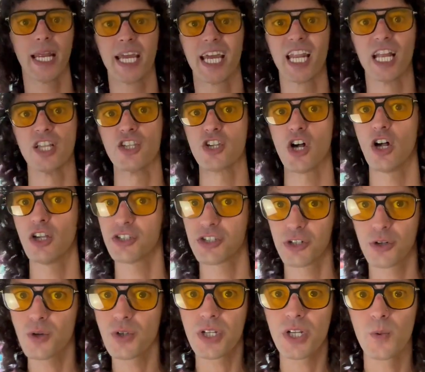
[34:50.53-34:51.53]
Again, it's all
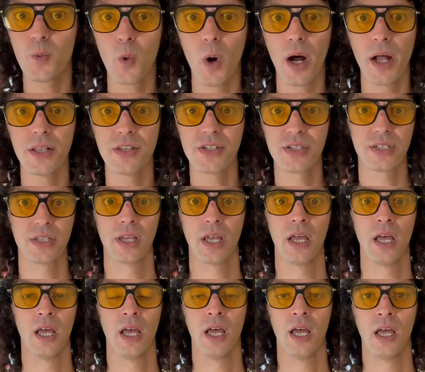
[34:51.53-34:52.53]
zeros and ones.
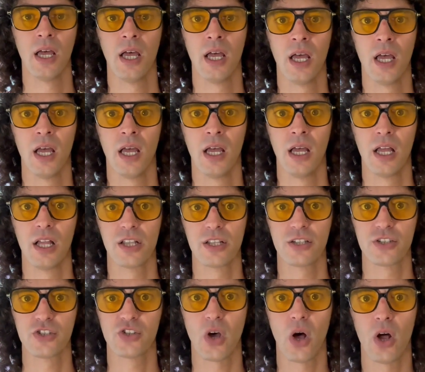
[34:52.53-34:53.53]

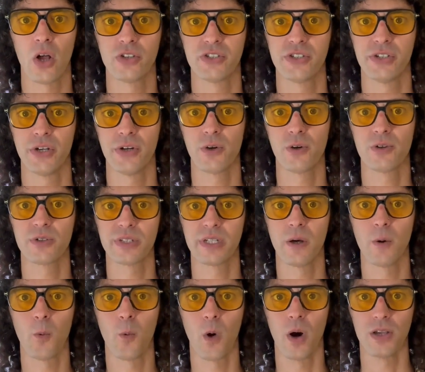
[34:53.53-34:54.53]
It's all zeros
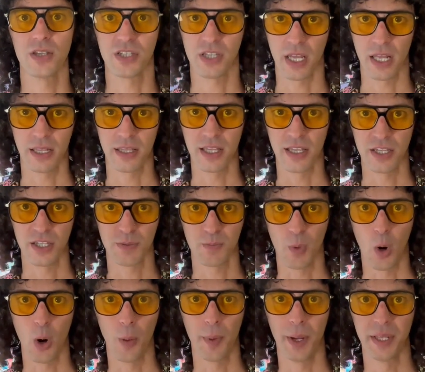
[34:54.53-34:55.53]
and ones at this
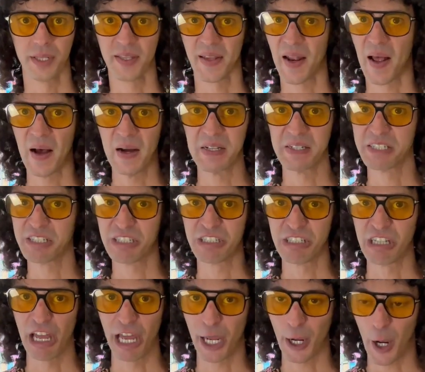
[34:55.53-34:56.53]
moment, and I'm
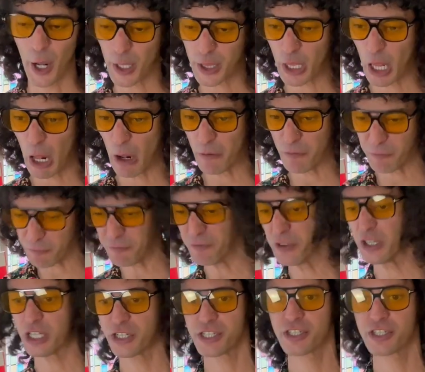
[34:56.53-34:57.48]
just like, what the f